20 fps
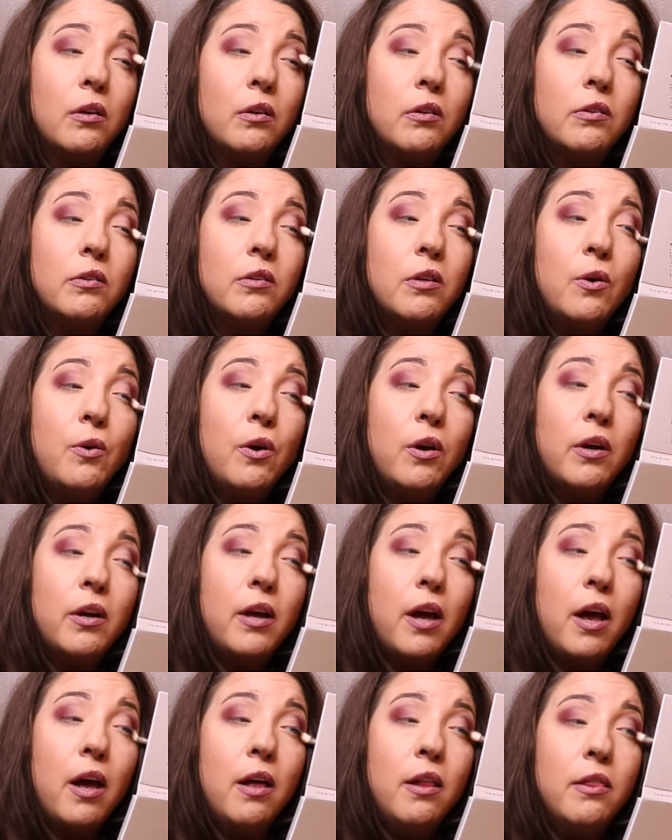So
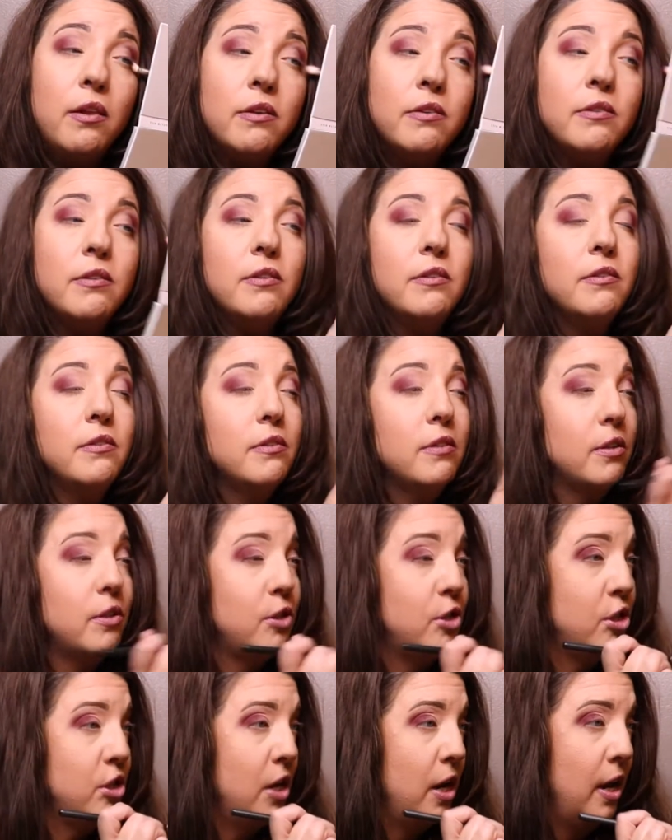again, this is the
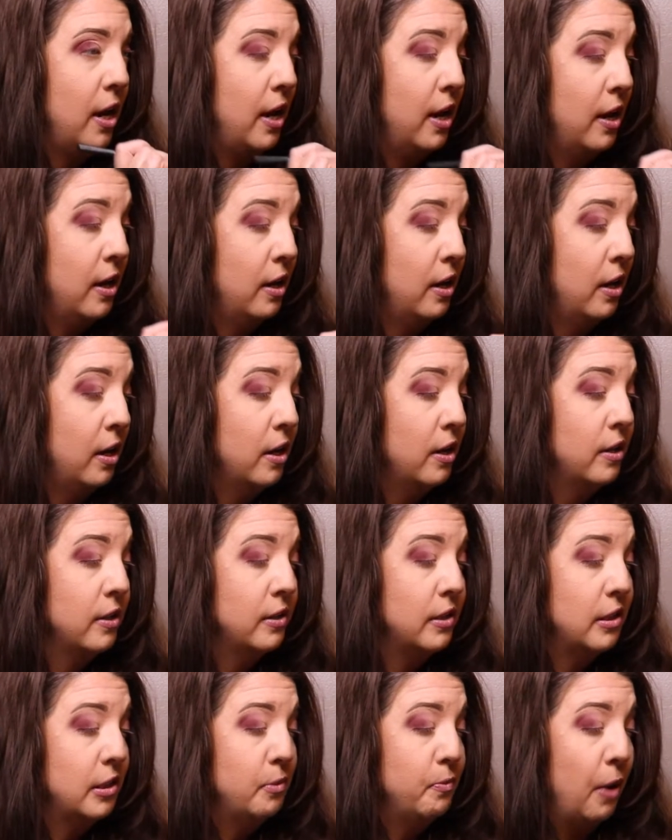shade
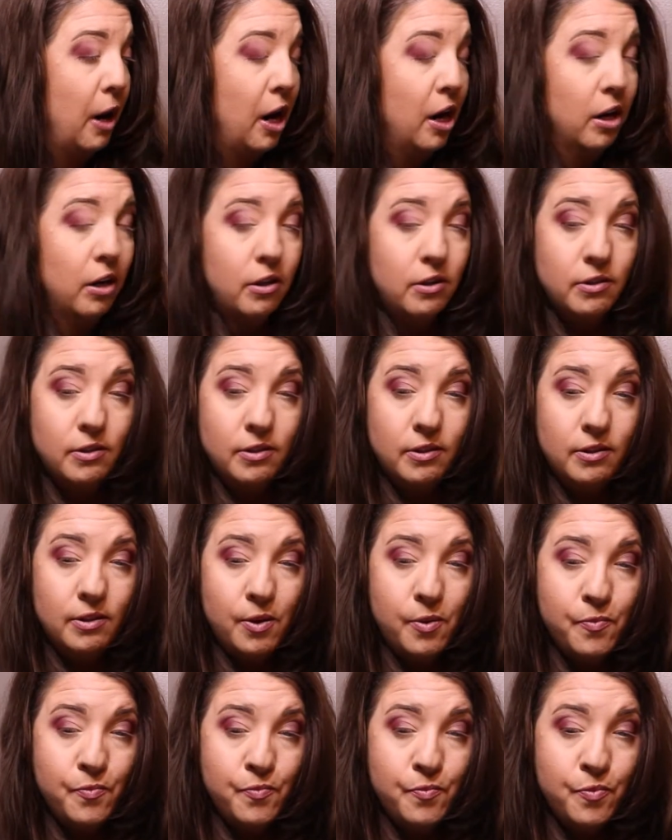Sparks,
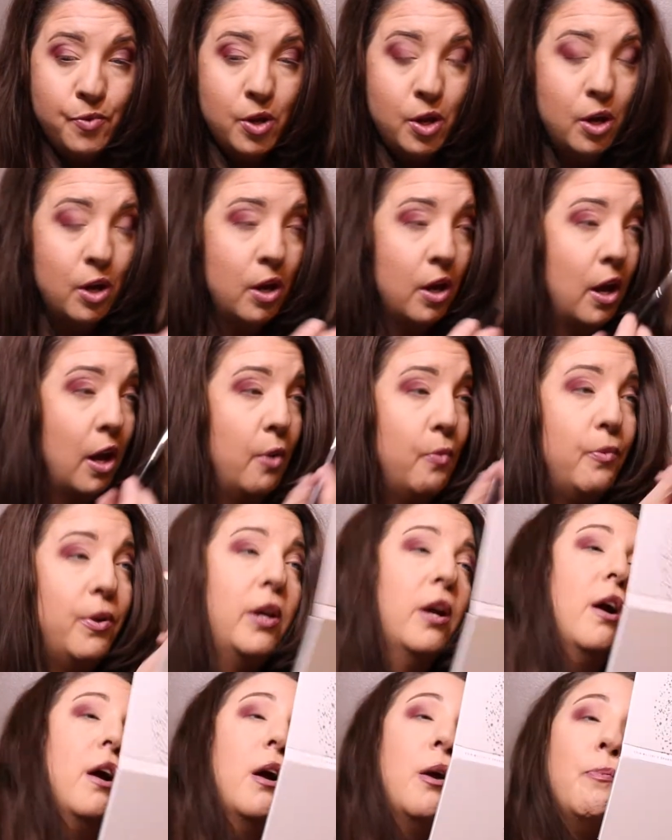and we
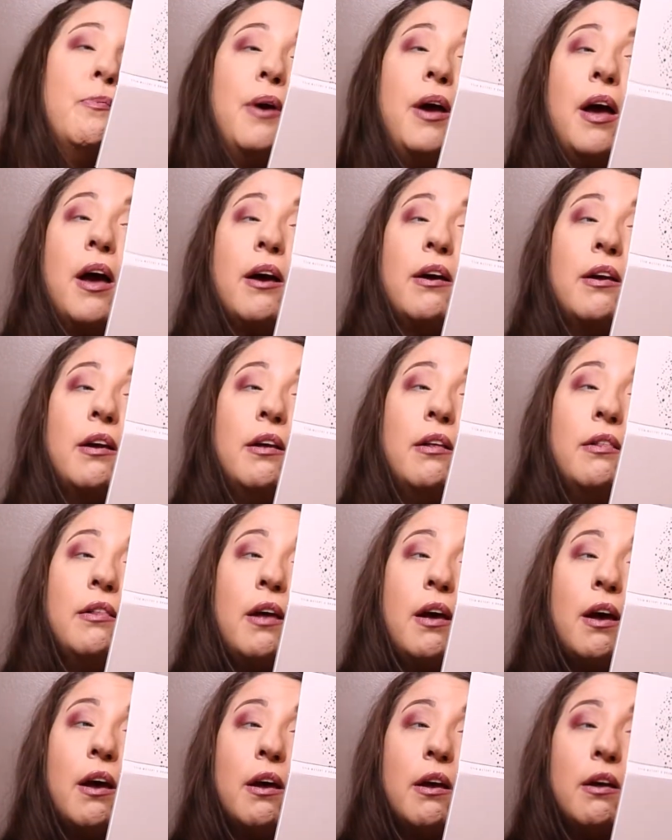are packing
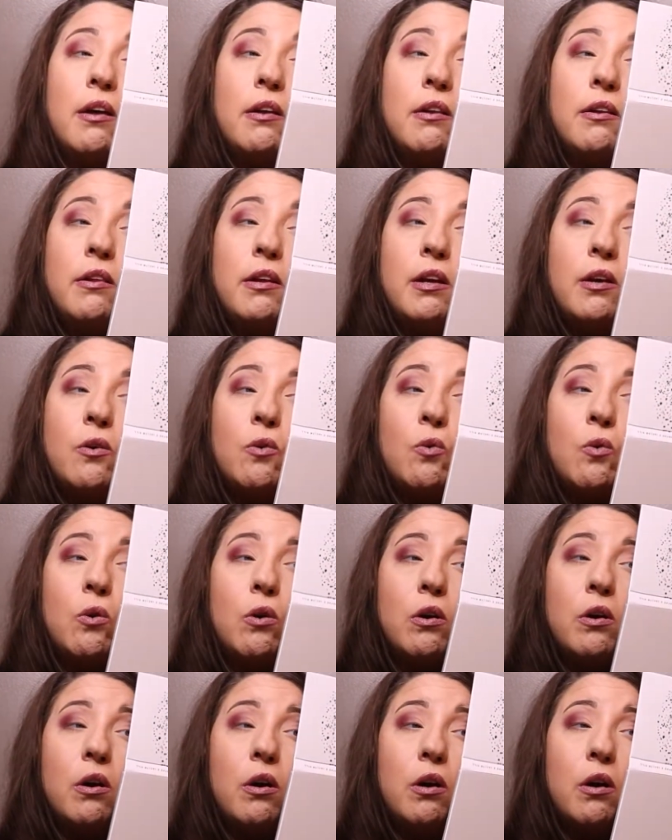that in the
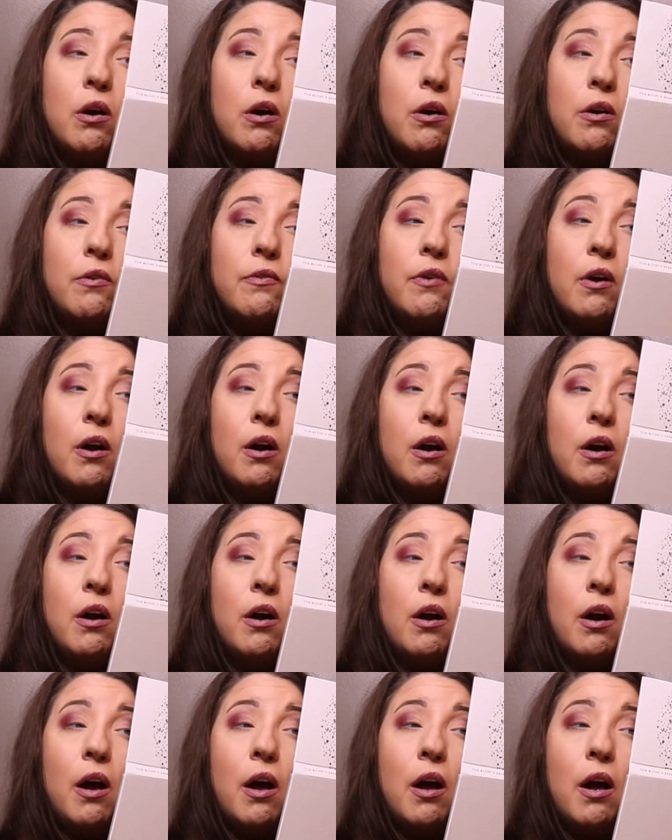corner of
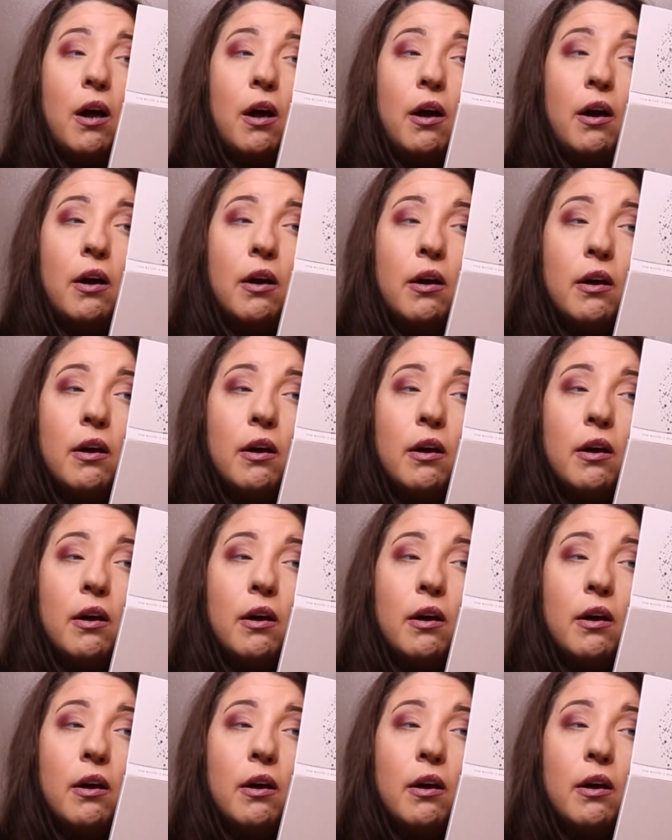our eye.